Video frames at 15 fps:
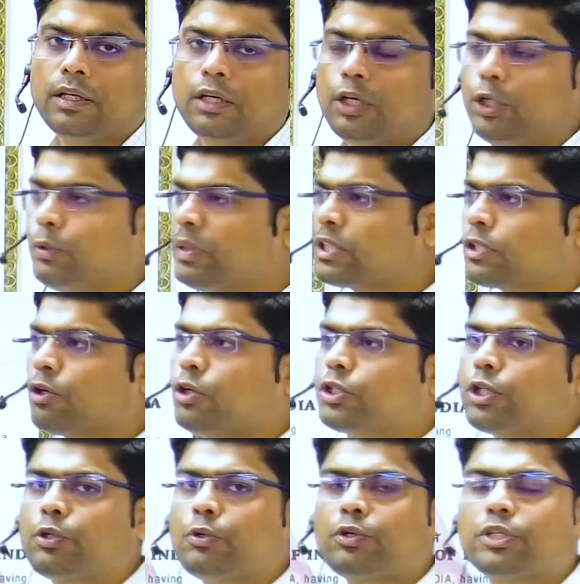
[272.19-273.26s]
US
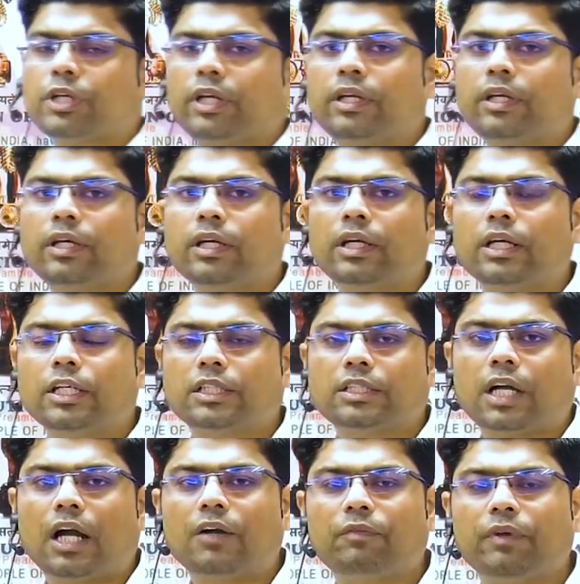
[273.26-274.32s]
Constitution
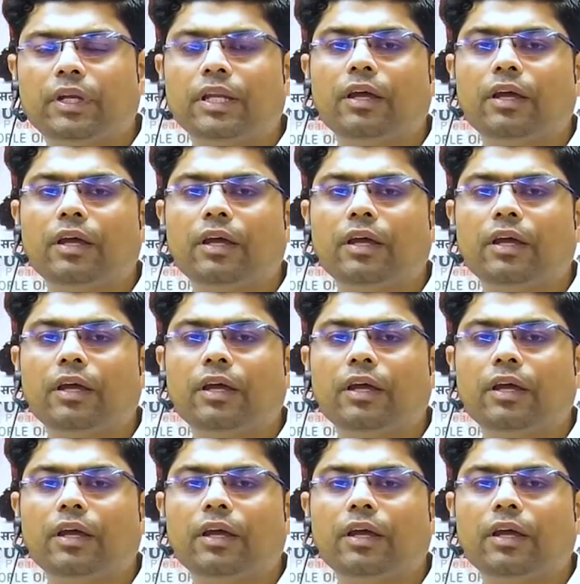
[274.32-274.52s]
start with